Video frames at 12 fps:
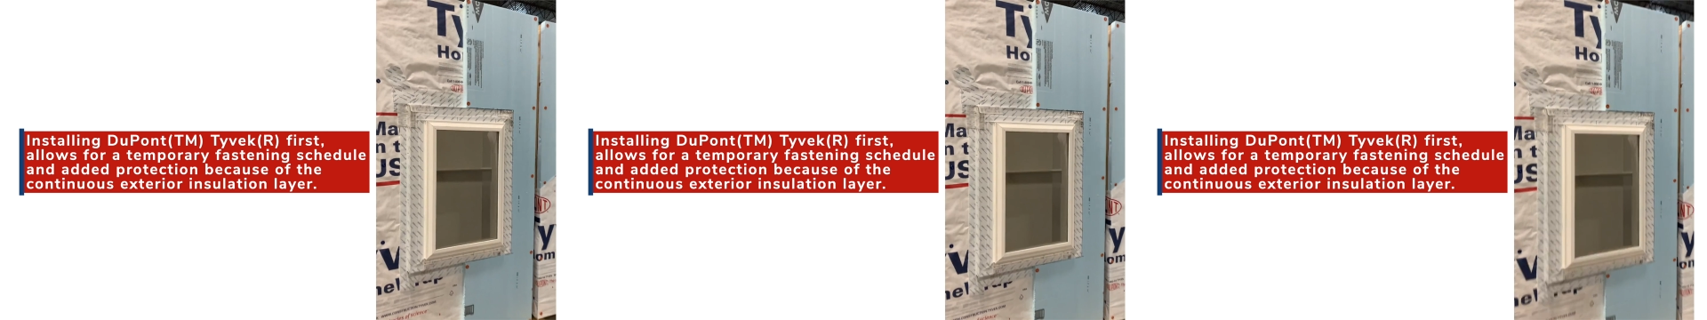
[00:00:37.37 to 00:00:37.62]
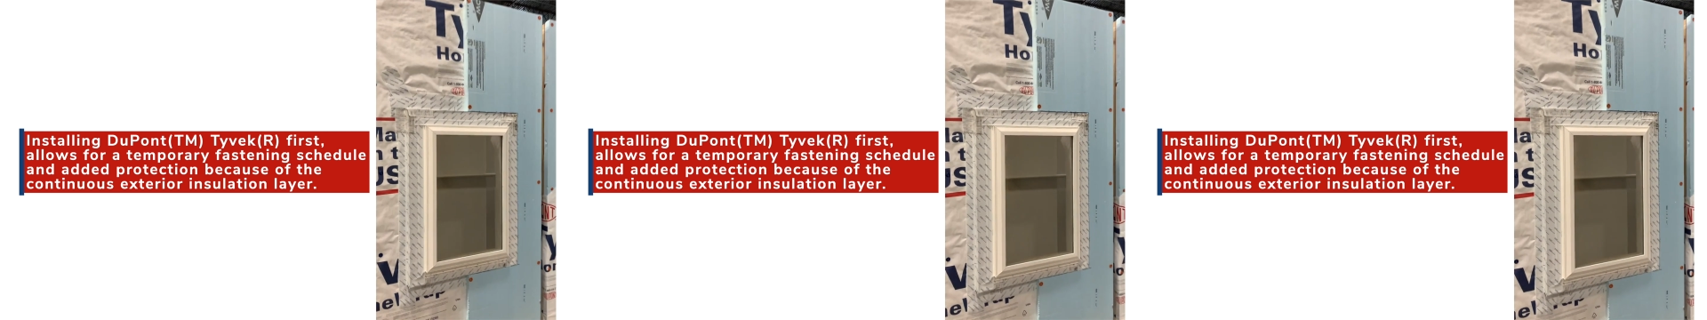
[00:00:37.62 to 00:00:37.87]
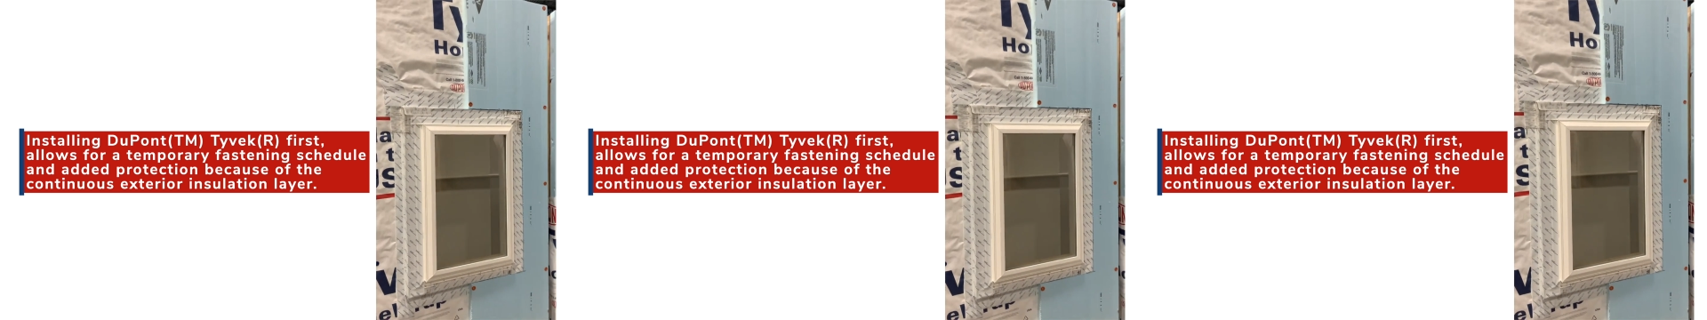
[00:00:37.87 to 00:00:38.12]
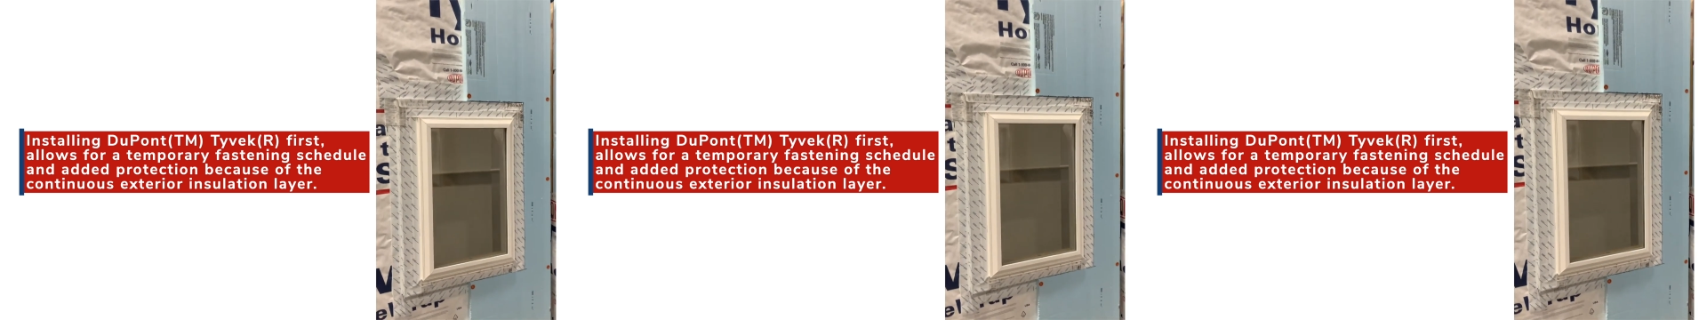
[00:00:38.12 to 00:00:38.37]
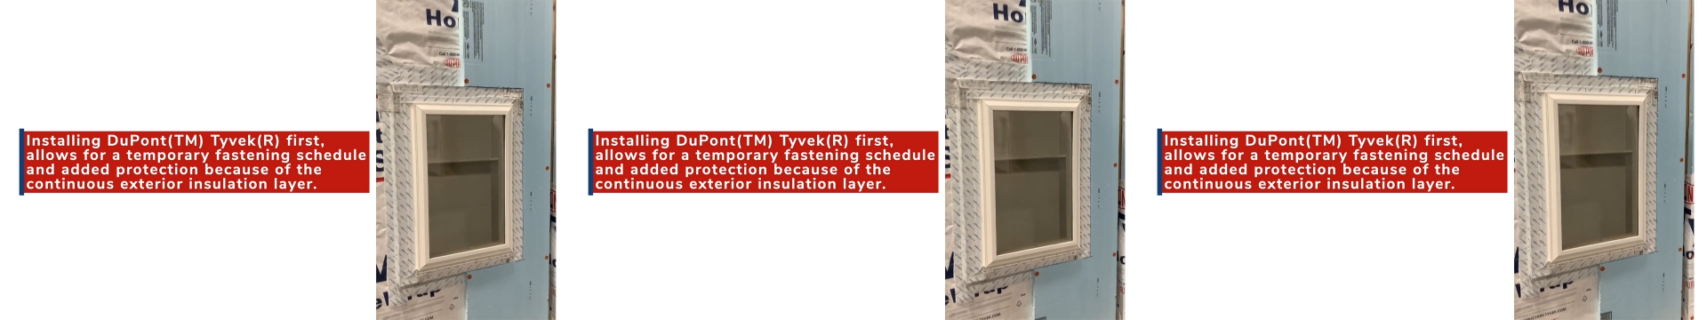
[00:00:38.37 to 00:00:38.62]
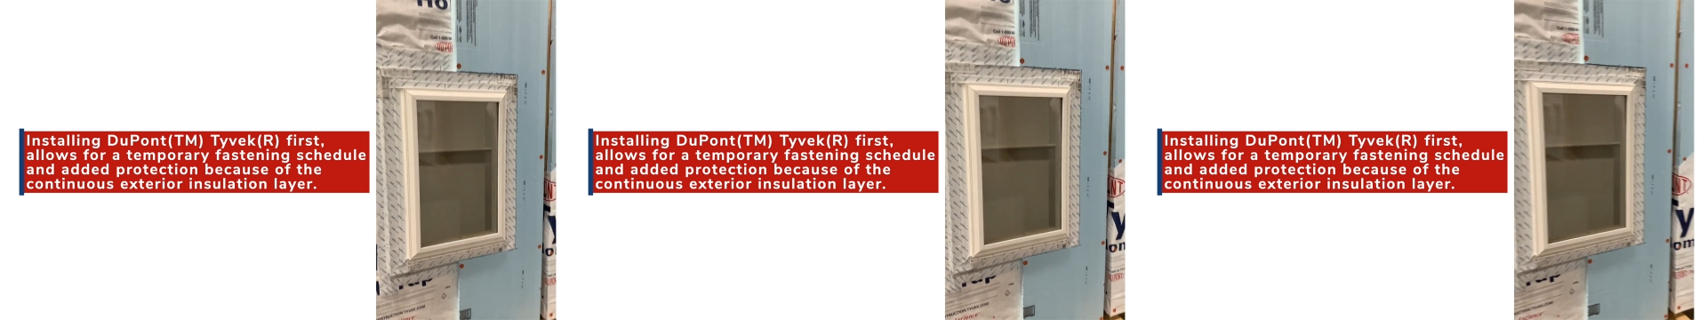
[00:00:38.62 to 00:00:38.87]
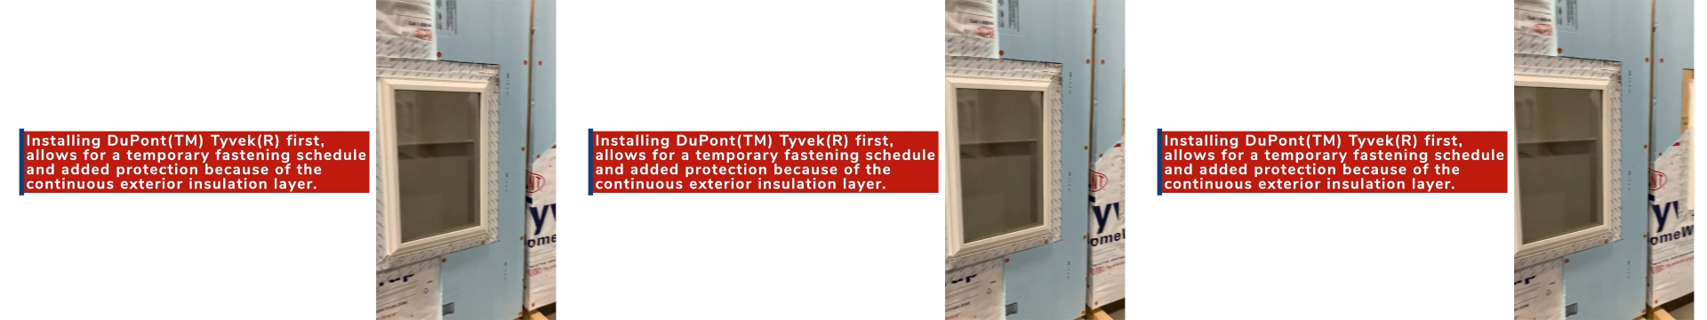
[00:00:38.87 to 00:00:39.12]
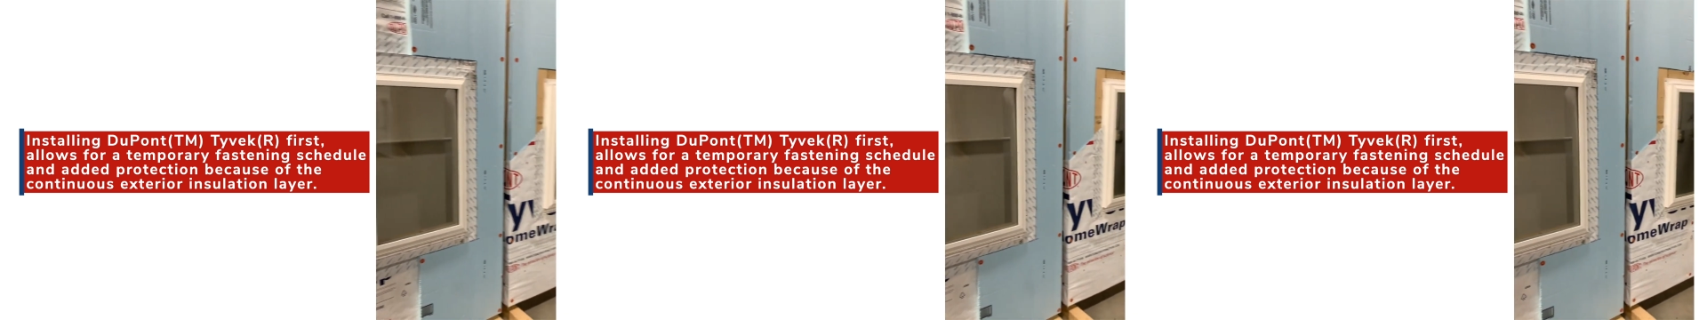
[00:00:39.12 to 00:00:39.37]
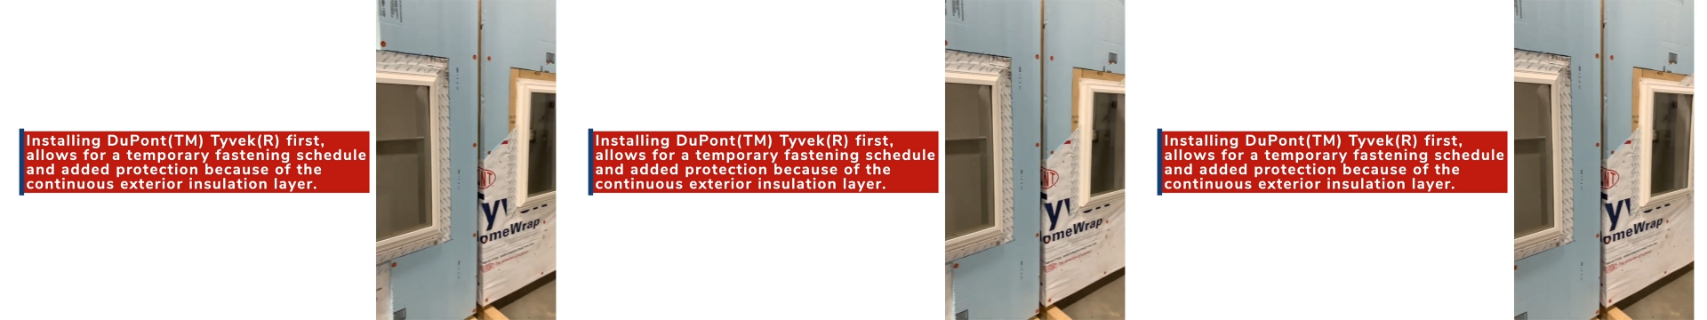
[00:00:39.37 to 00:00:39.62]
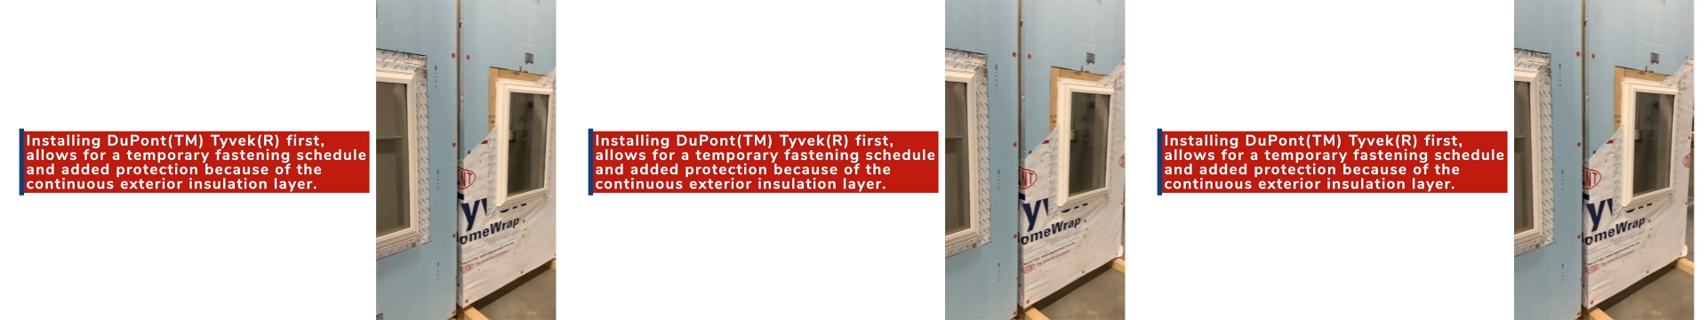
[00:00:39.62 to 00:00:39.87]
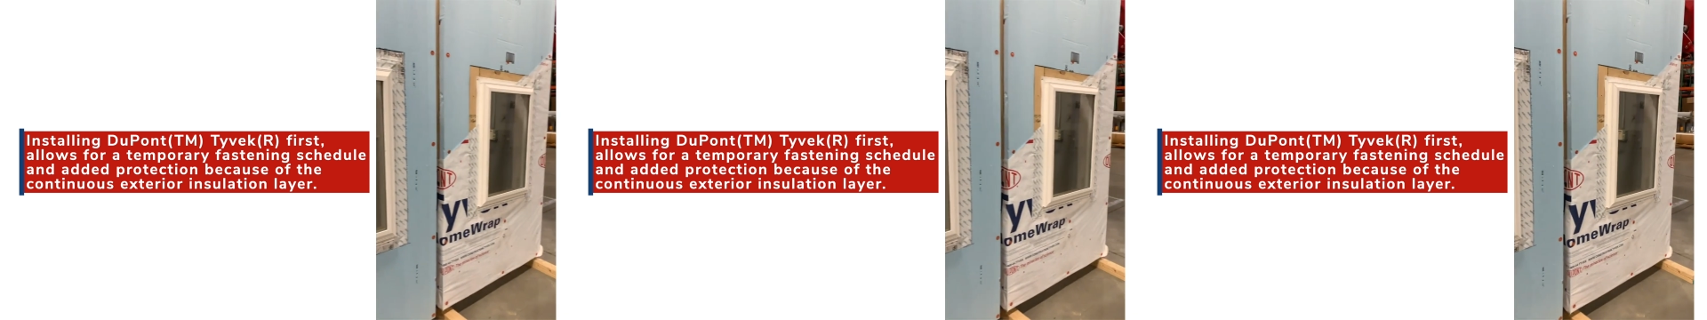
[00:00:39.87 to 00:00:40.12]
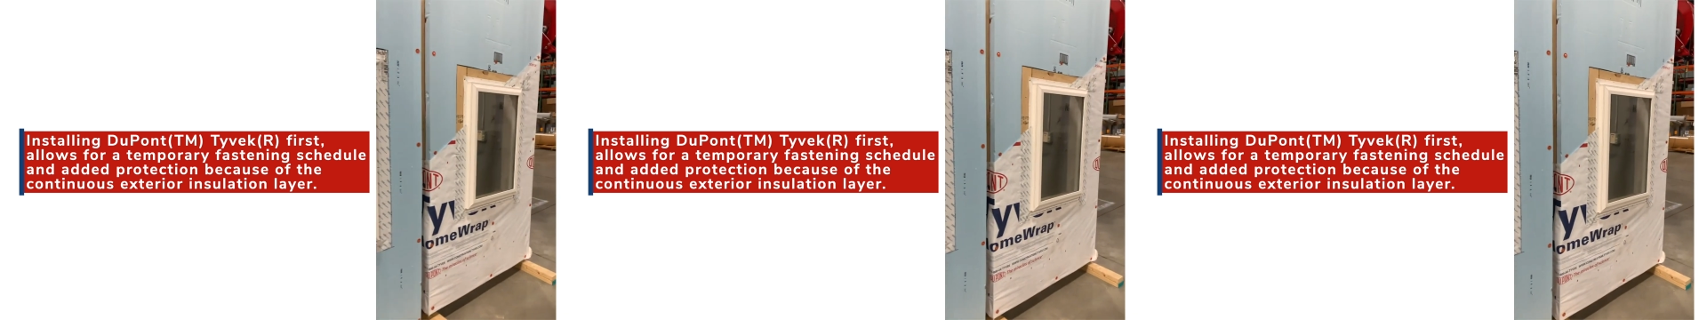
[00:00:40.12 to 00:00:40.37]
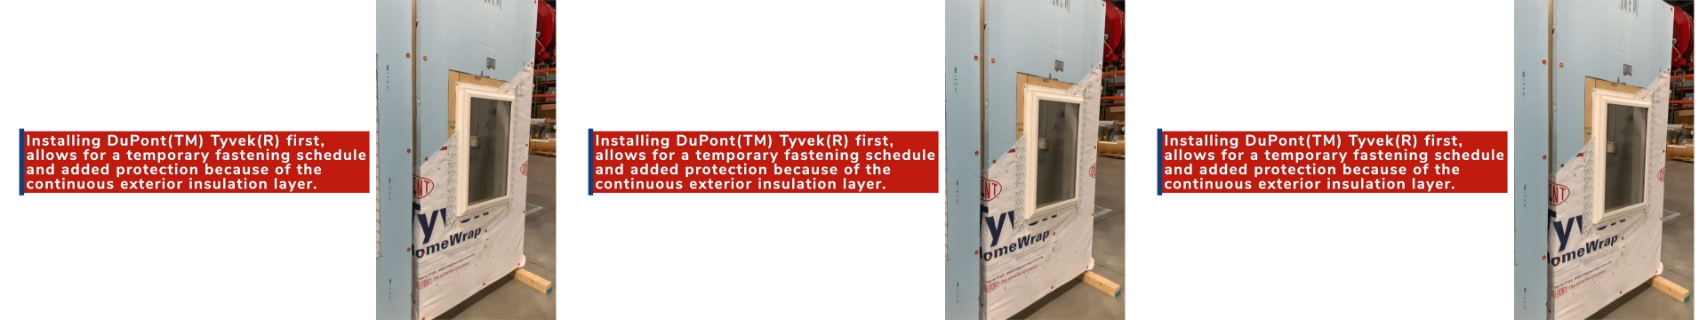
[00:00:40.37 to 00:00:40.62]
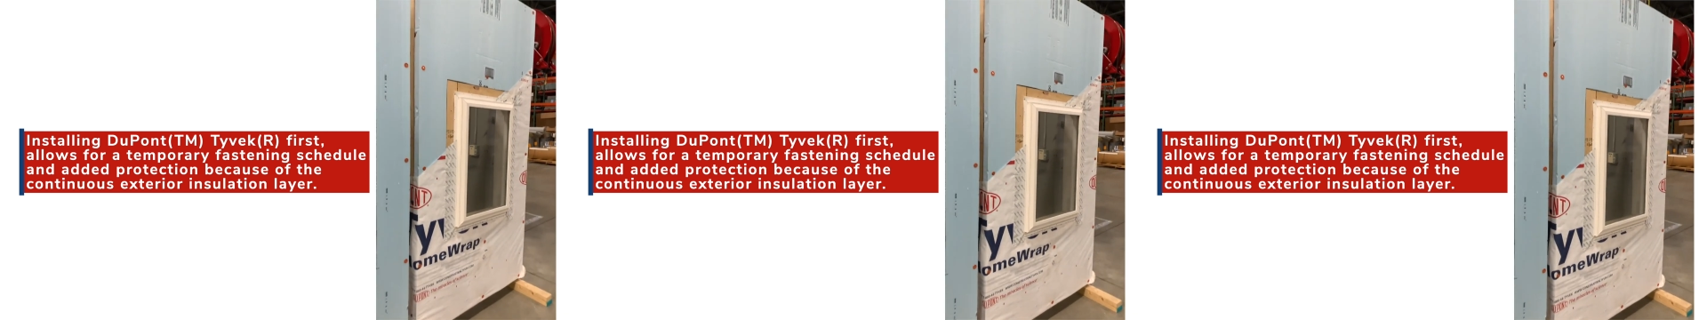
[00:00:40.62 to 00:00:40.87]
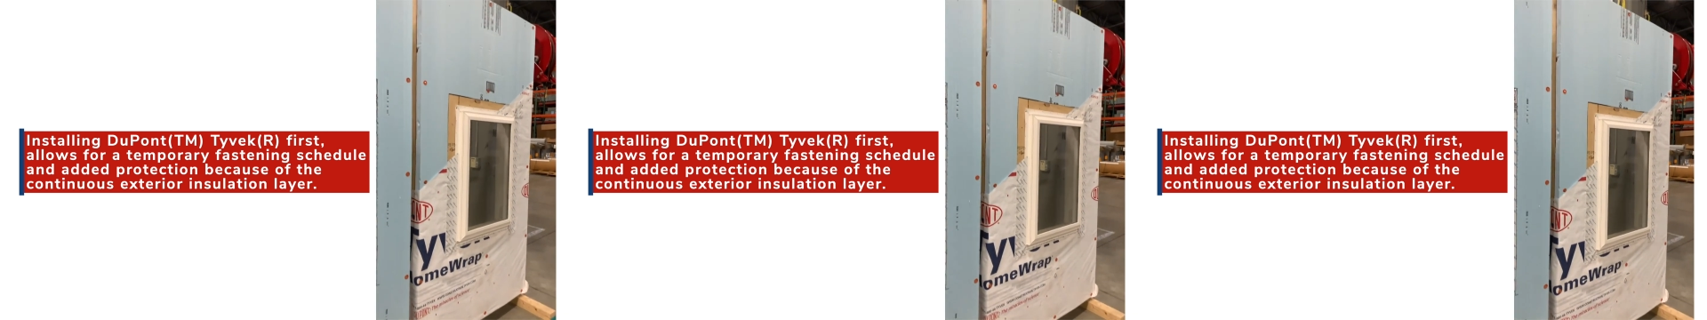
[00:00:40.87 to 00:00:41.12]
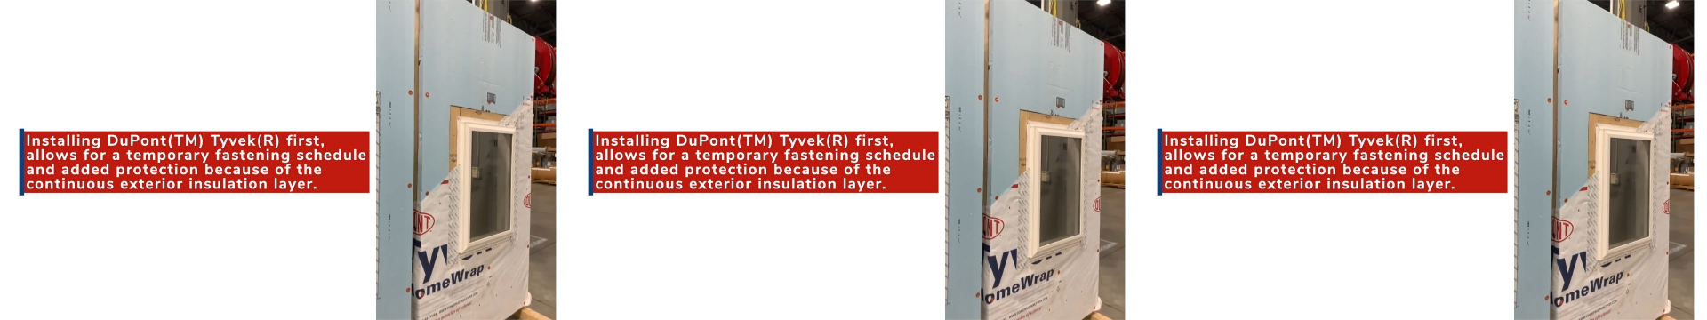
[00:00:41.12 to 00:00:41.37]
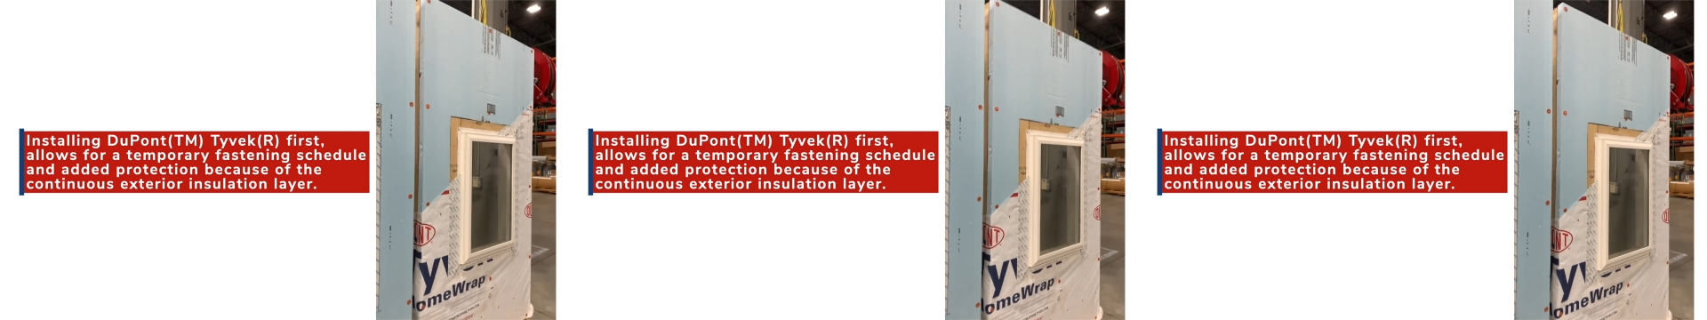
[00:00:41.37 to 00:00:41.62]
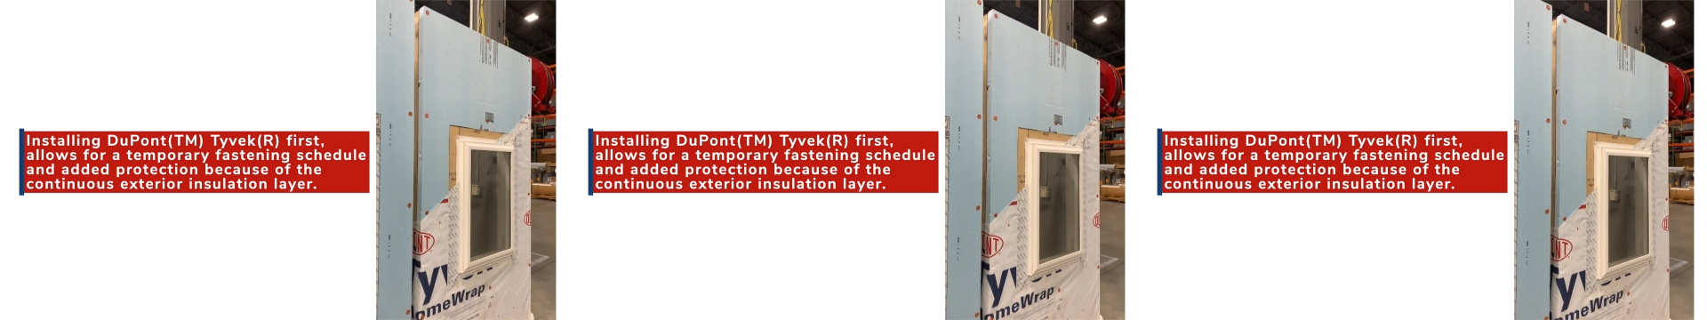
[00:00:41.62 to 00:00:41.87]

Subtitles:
Nobody's mouth can be seen.